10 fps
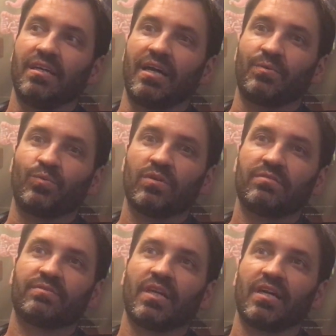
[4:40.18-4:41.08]
I would
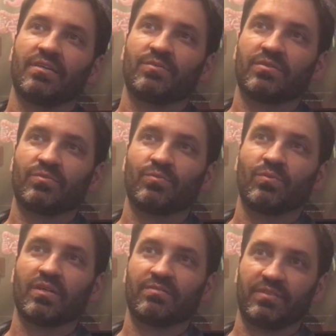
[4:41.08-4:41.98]
have gone with
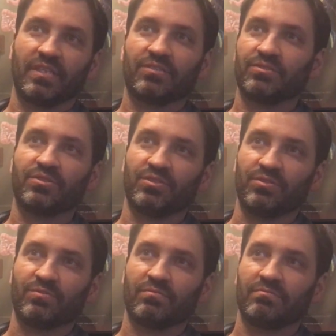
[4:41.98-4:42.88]
one of the other
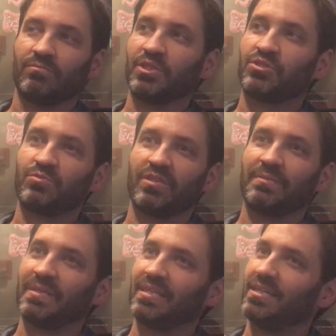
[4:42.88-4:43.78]
2. Which one,
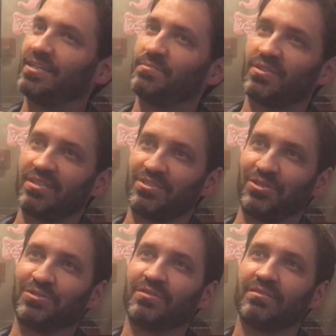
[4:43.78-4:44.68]
I'm not 100%
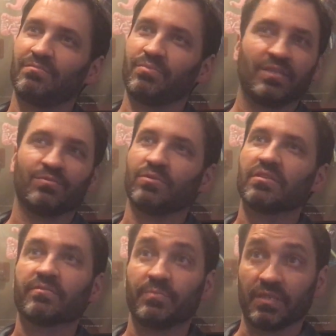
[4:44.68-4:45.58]
certain, but it
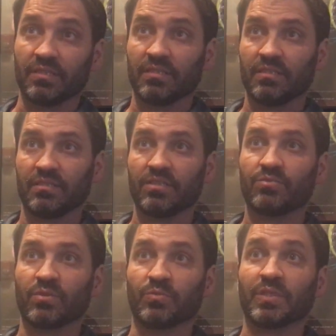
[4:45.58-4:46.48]
wouldn't have been
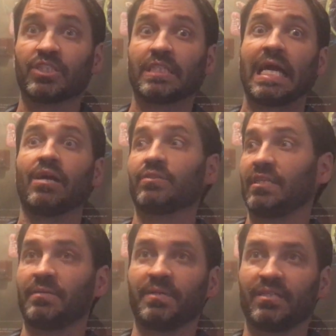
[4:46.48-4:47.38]
this one, which now
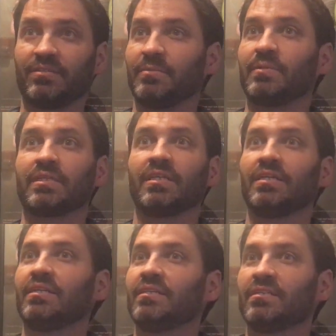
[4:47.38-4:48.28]
that I'm in here, I'm like,
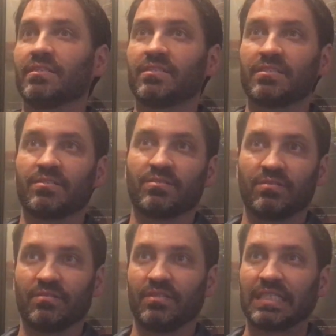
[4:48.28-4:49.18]
this
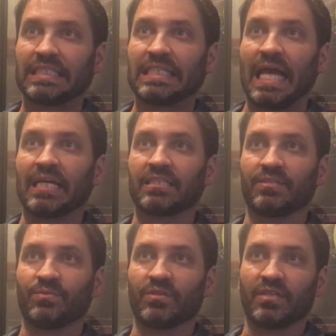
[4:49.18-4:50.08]
is
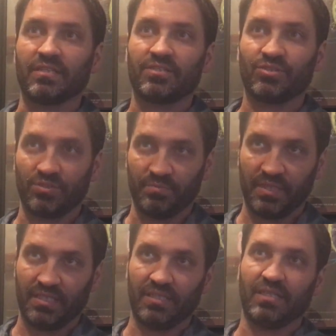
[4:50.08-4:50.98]
exactly where I should
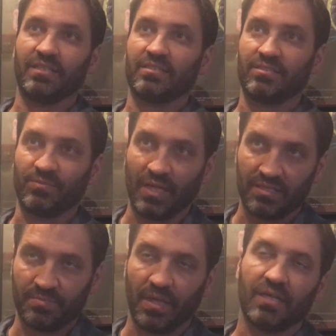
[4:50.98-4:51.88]
be, and it's the
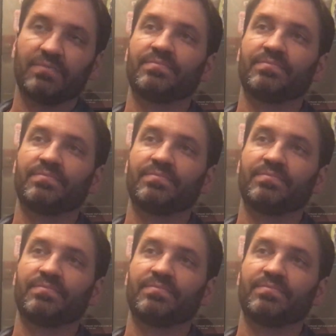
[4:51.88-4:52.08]
right spot.